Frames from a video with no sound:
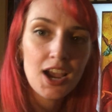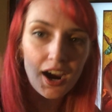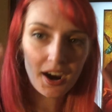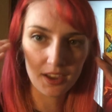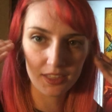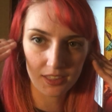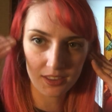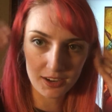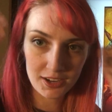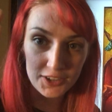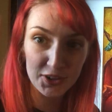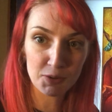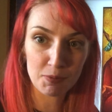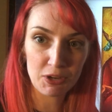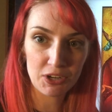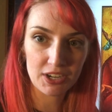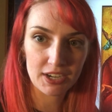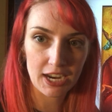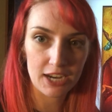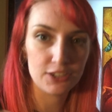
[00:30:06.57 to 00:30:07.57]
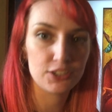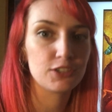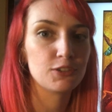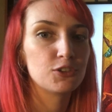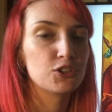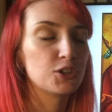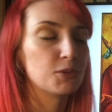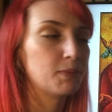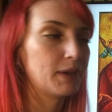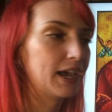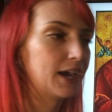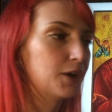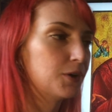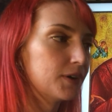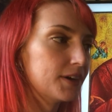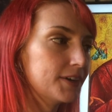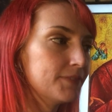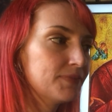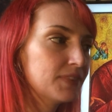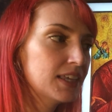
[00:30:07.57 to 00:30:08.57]
other than to communicate social
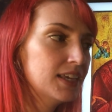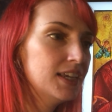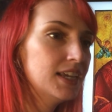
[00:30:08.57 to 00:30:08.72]
power.